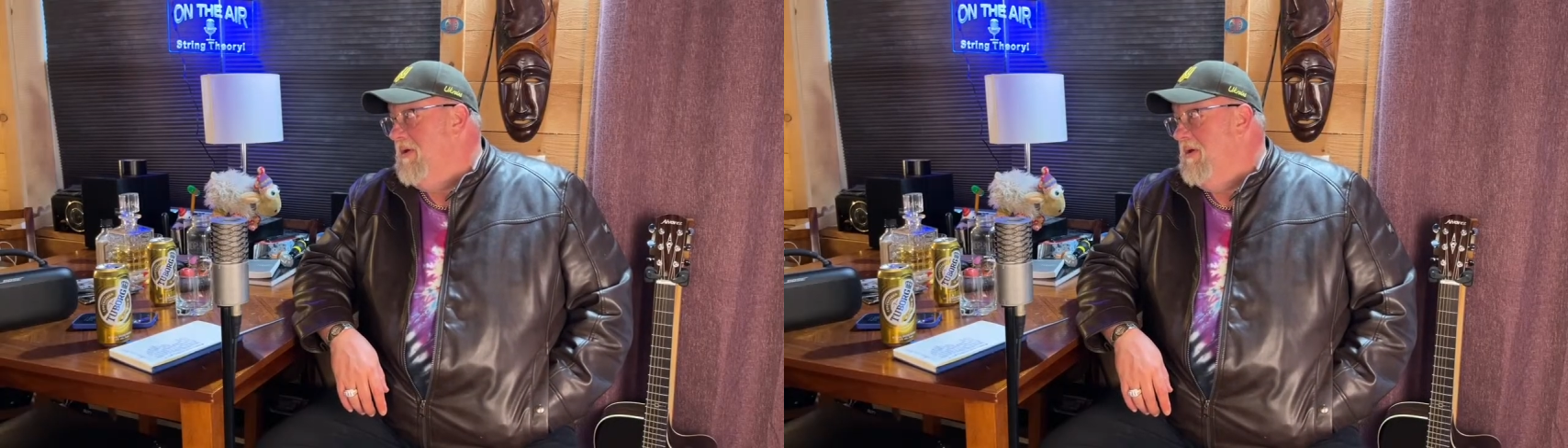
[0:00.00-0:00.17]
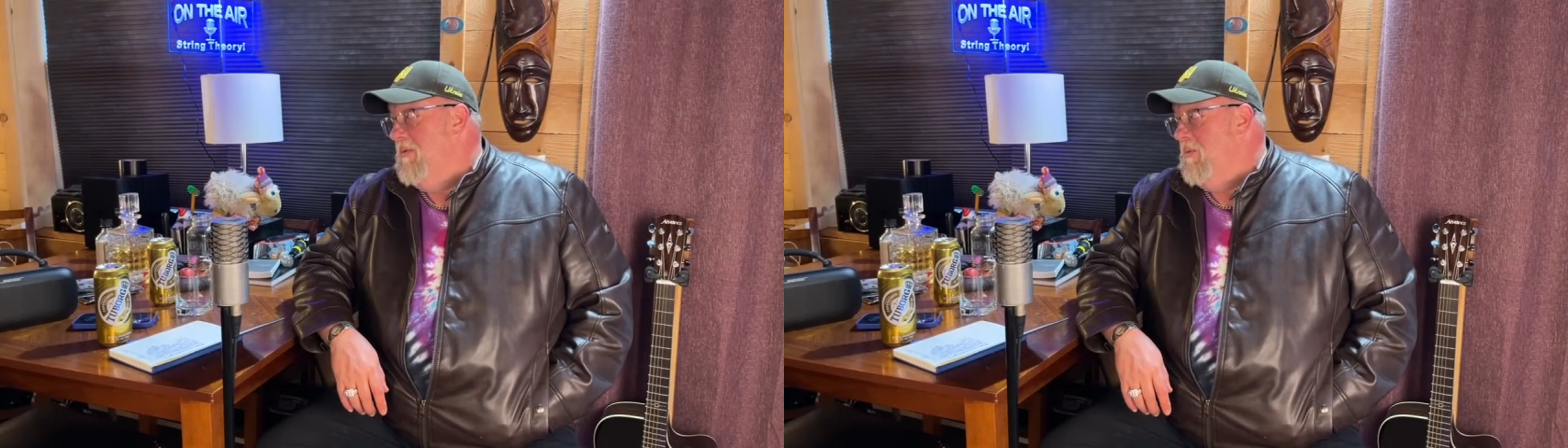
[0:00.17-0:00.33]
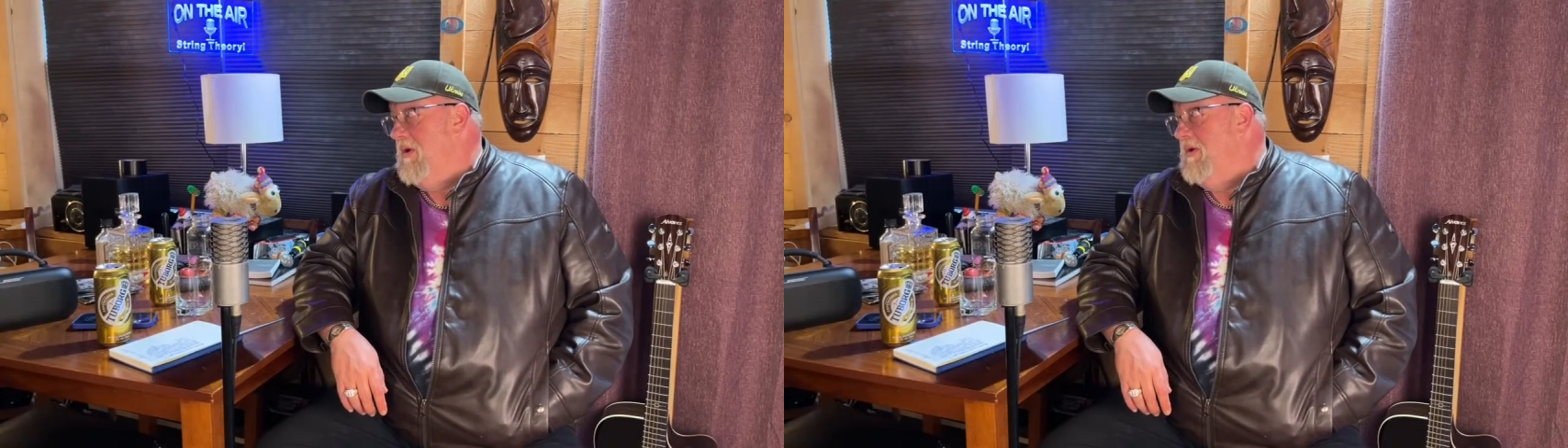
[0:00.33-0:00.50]

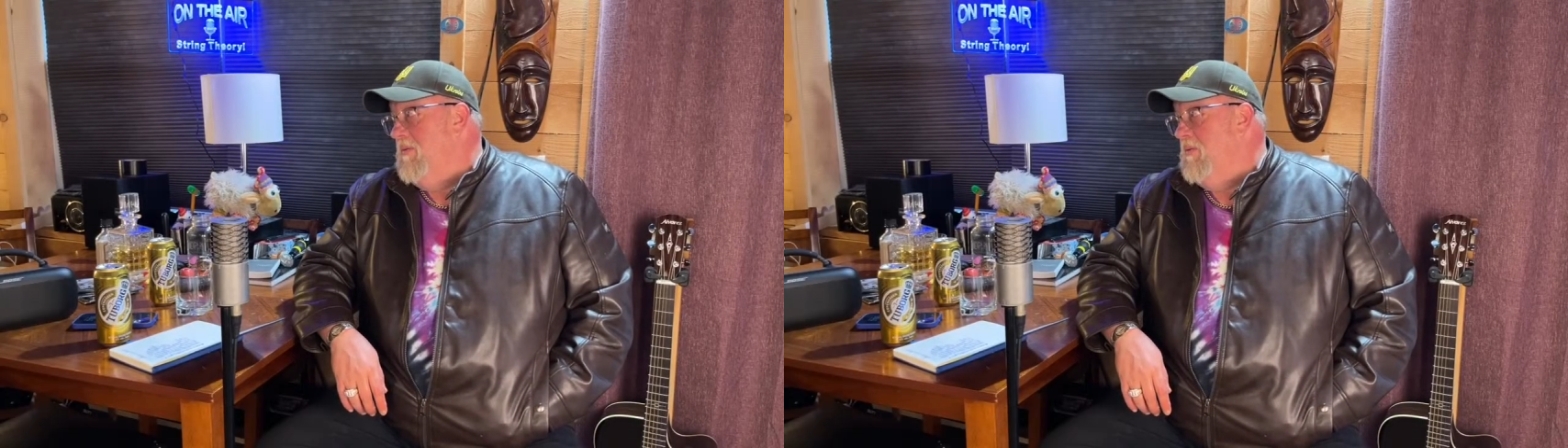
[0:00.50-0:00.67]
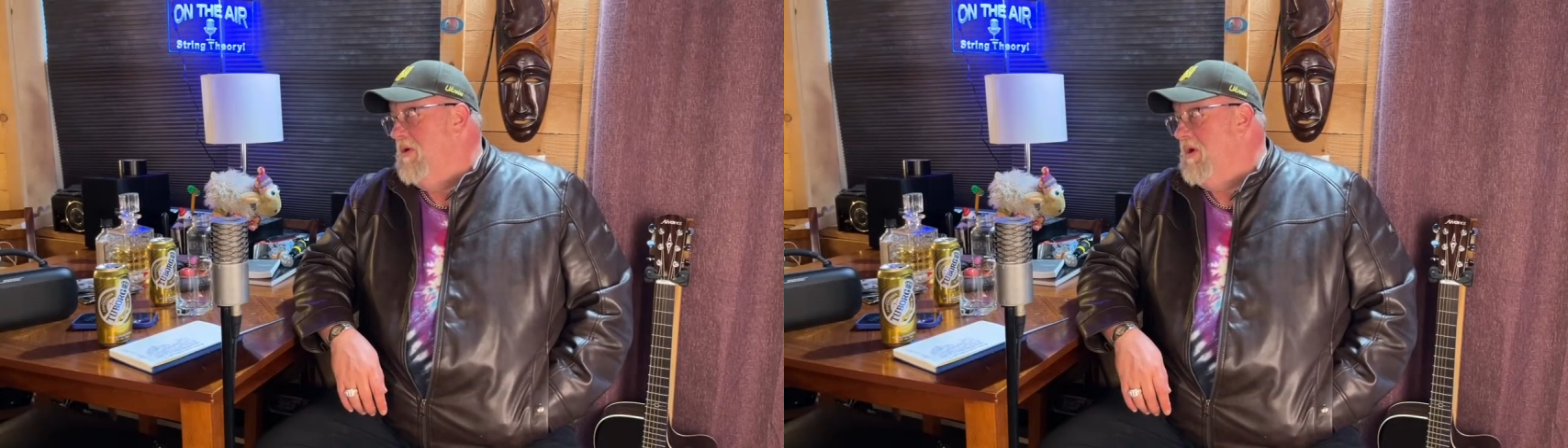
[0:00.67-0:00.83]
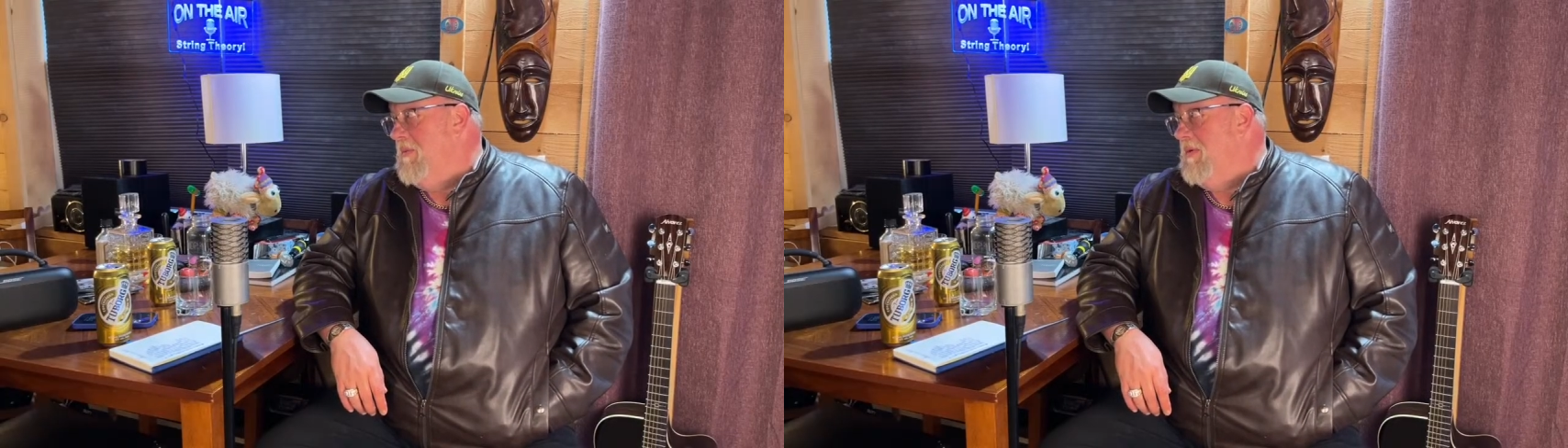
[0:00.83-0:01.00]

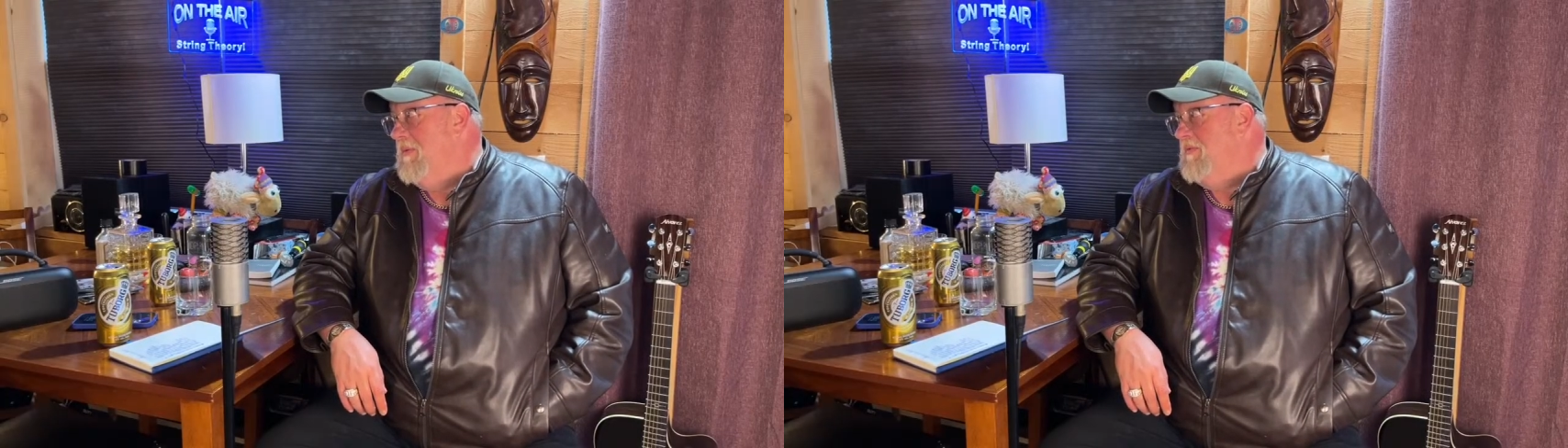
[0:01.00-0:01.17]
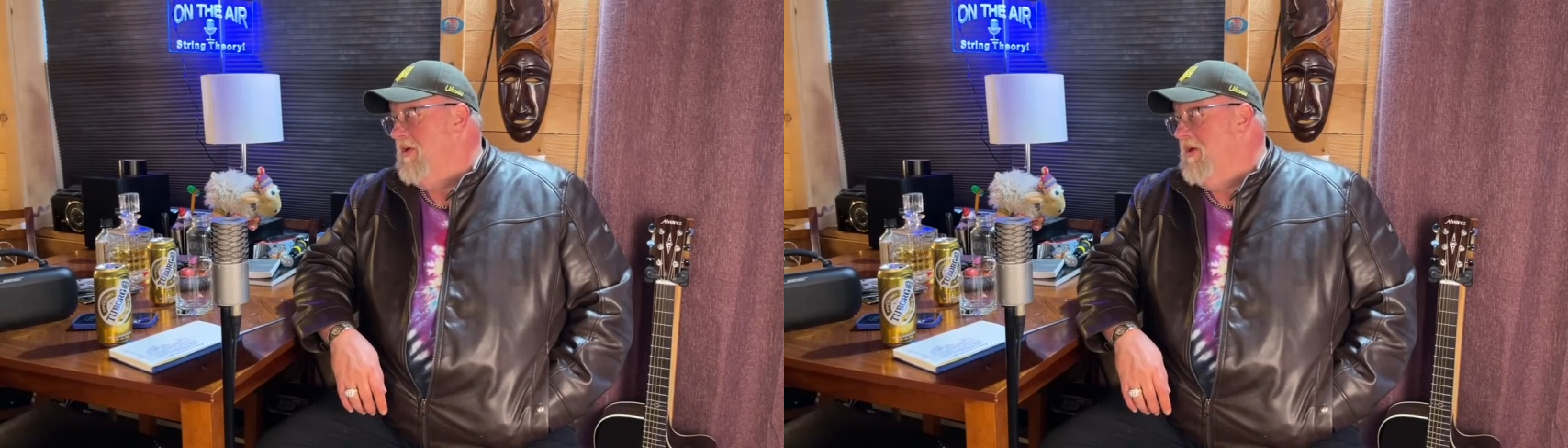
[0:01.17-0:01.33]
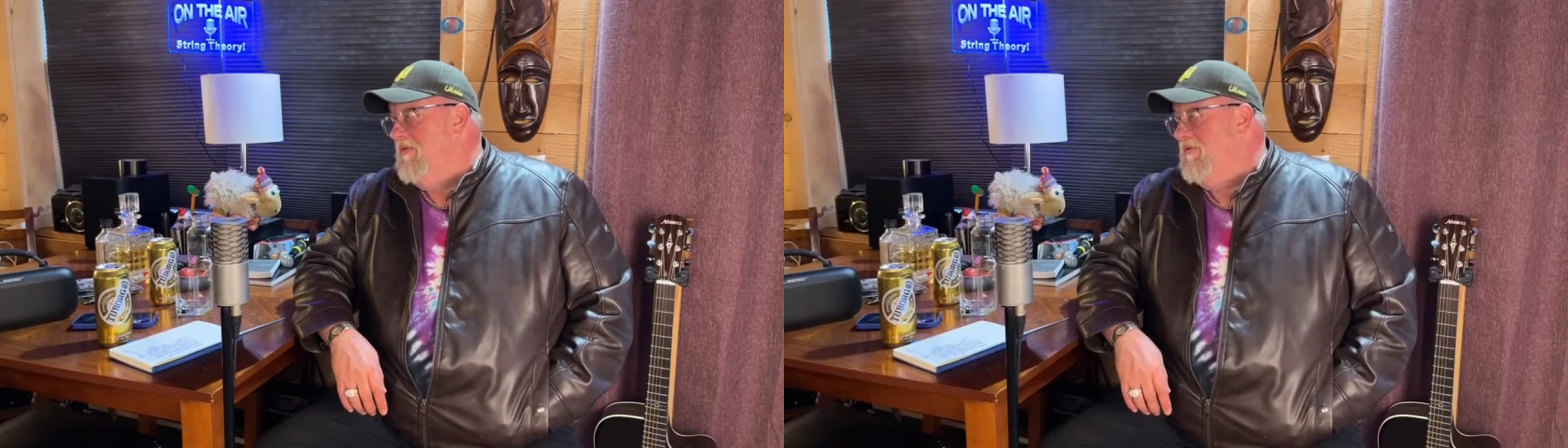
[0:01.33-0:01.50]
We're coming up
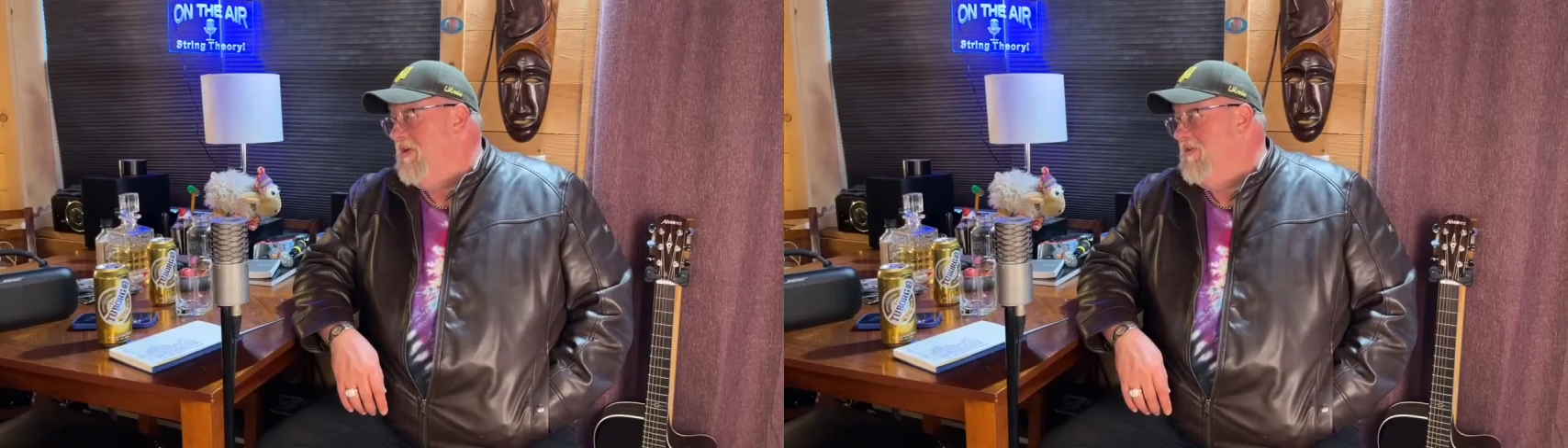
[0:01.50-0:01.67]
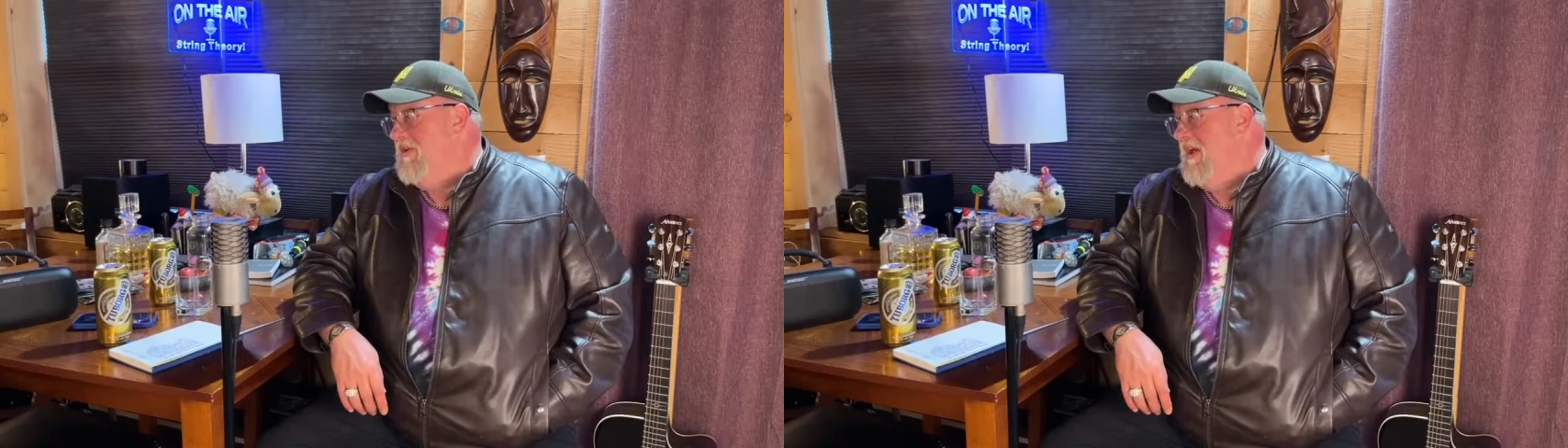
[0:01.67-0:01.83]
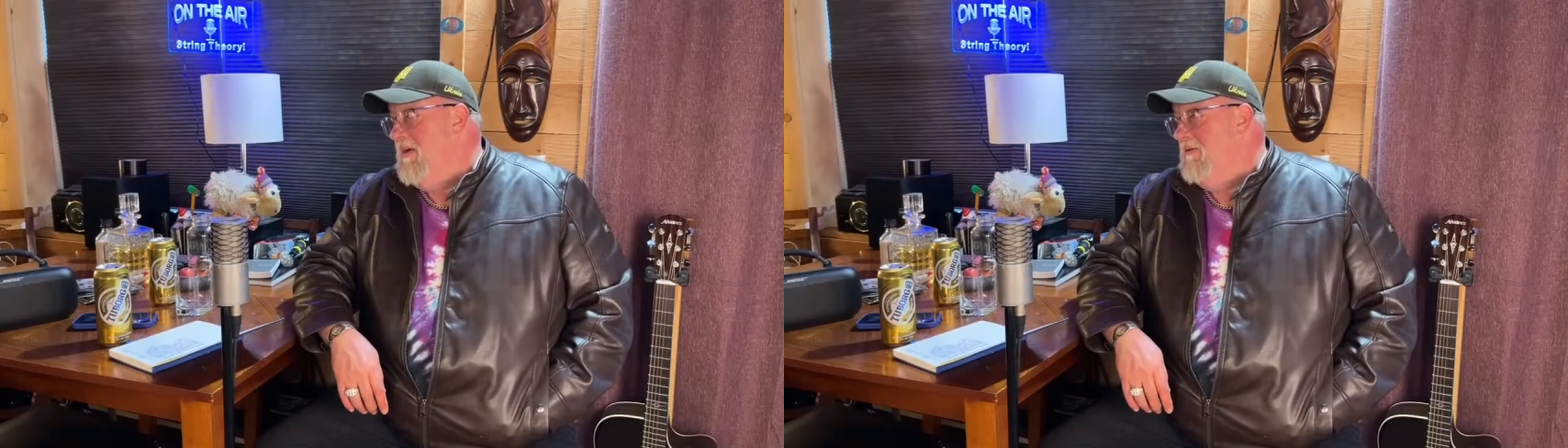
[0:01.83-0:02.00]
to year
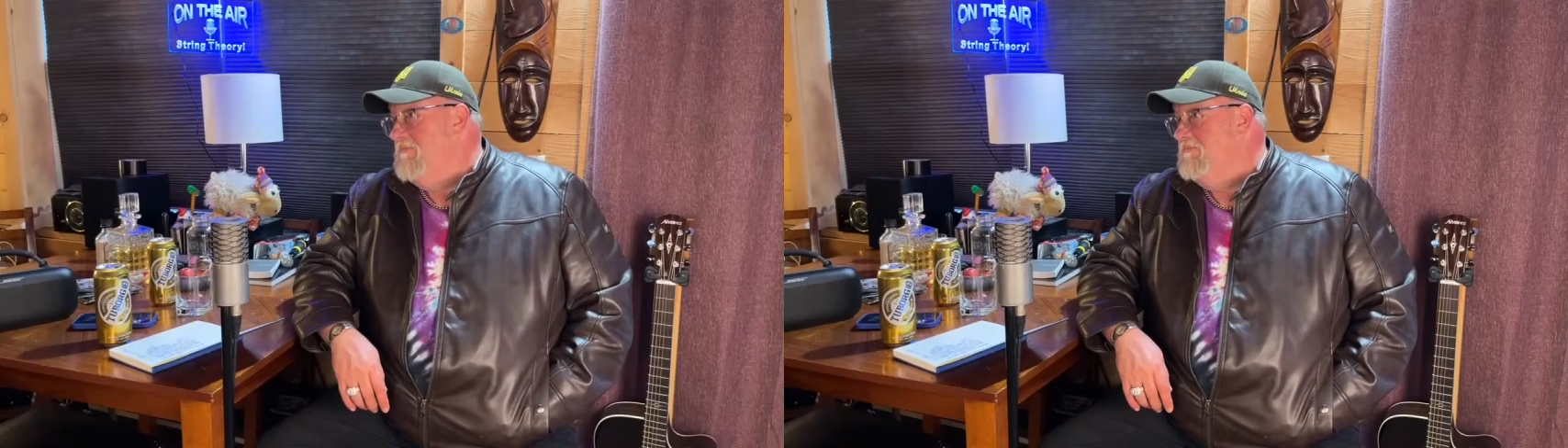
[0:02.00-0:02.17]
6 now.